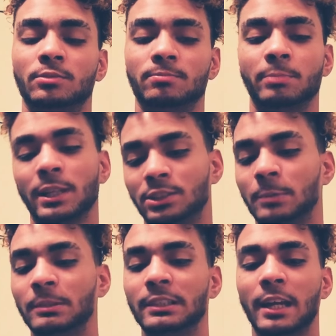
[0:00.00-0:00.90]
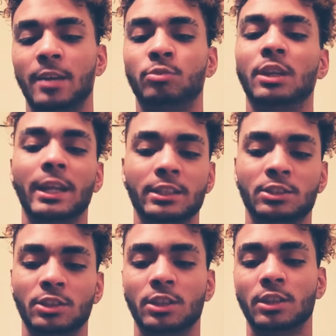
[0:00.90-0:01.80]
make something that relates
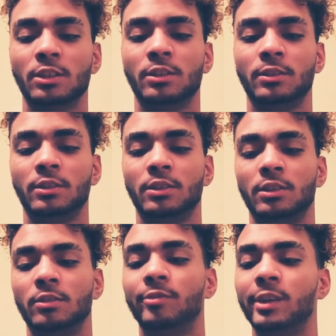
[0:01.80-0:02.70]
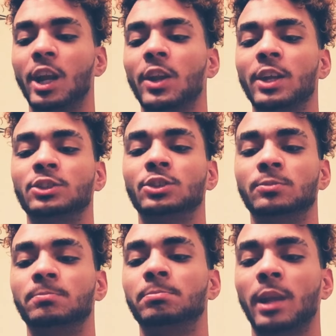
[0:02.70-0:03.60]
to the video that you're
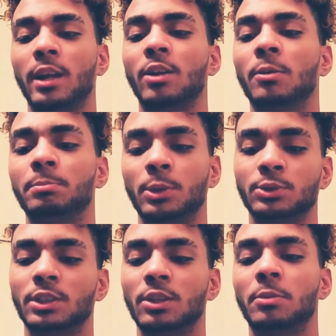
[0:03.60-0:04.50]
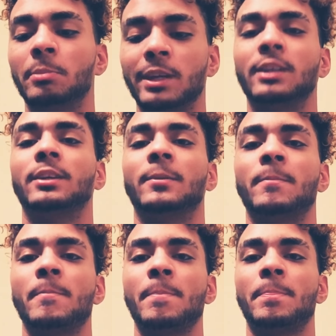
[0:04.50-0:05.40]
planning on posting or making.
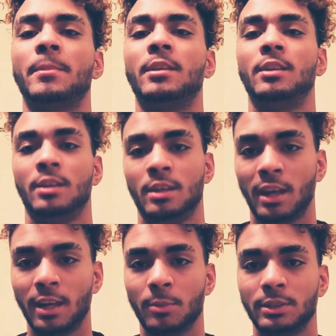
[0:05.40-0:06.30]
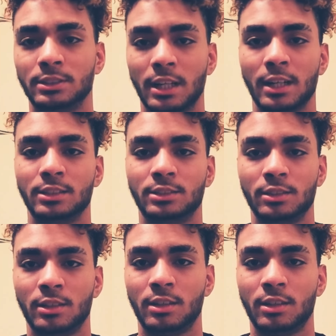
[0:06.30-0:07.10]
Anyways, guys,